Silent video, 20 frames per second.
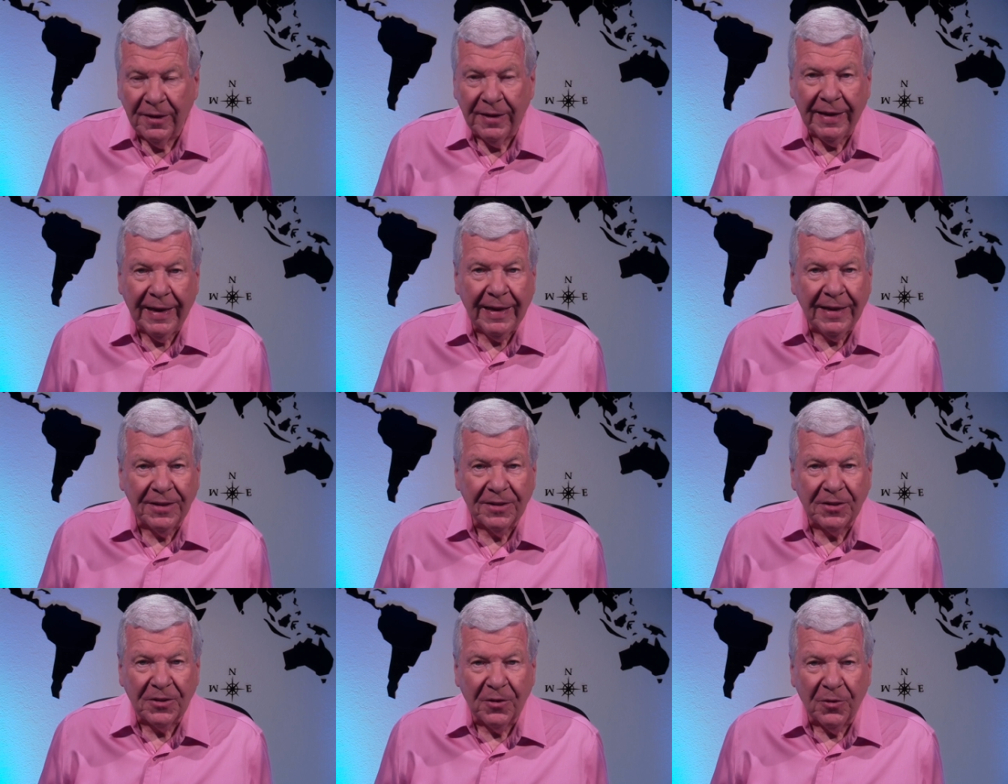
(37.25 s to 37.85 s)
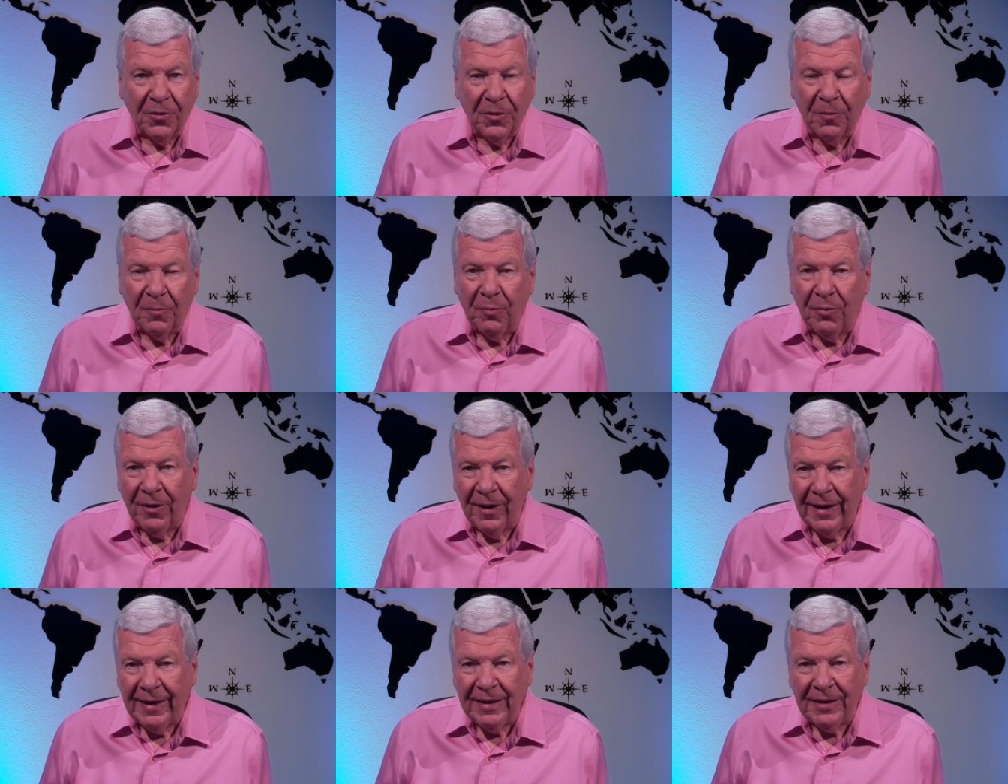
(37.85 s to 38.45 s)
and so the
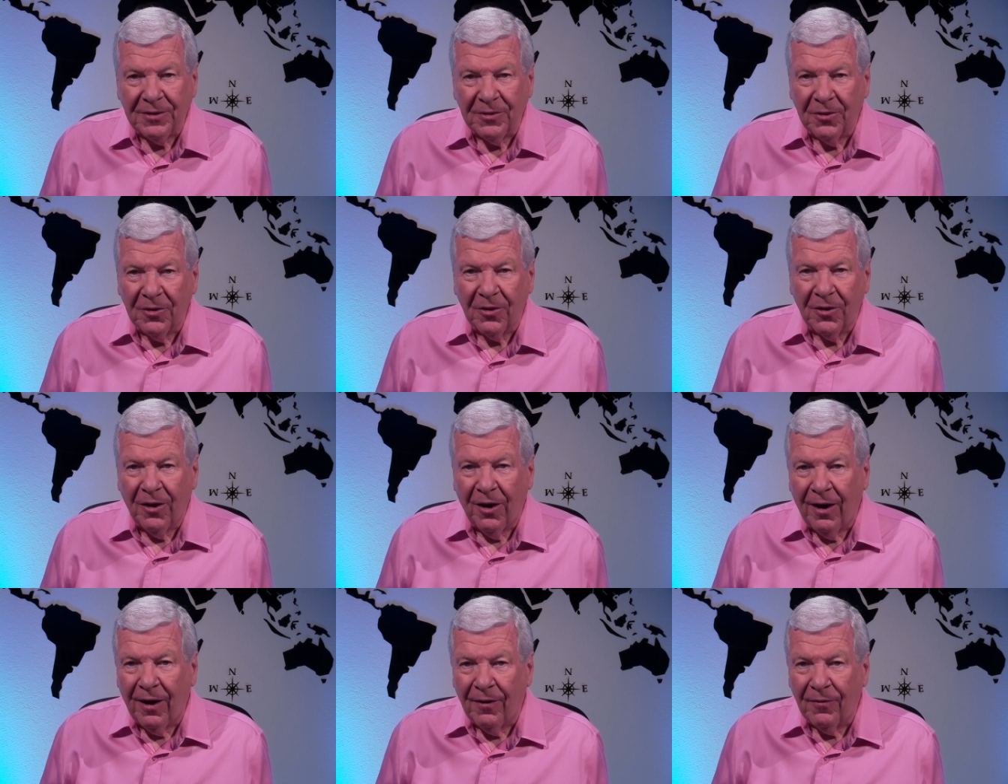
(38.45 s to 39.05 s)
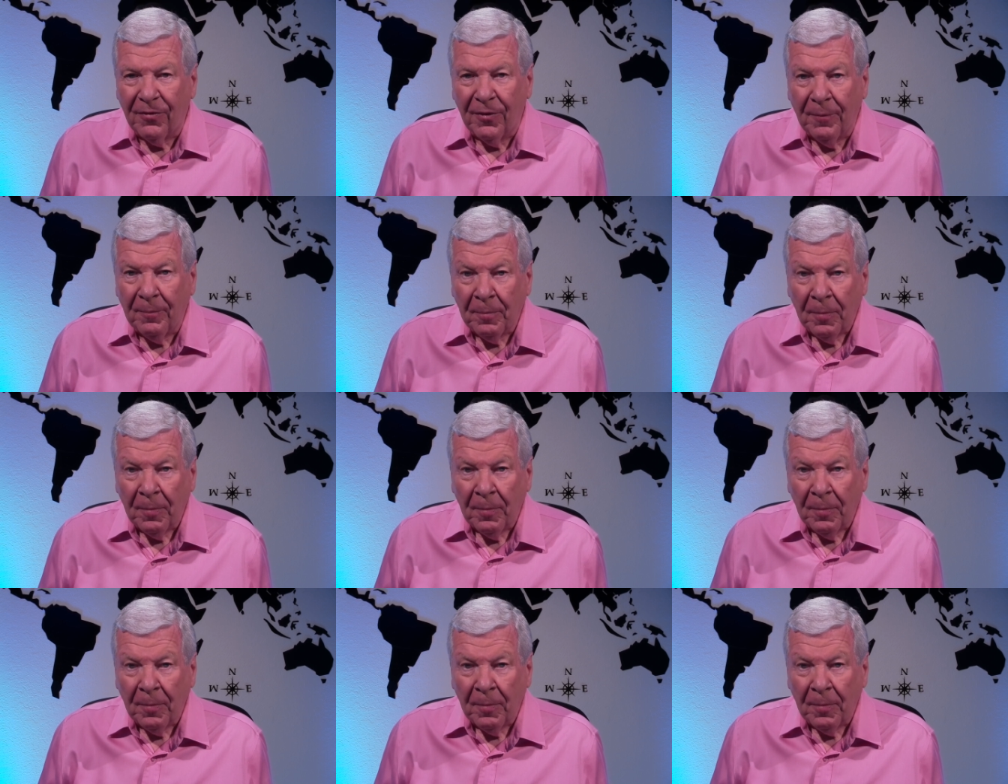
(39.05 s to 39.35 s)
plane took off.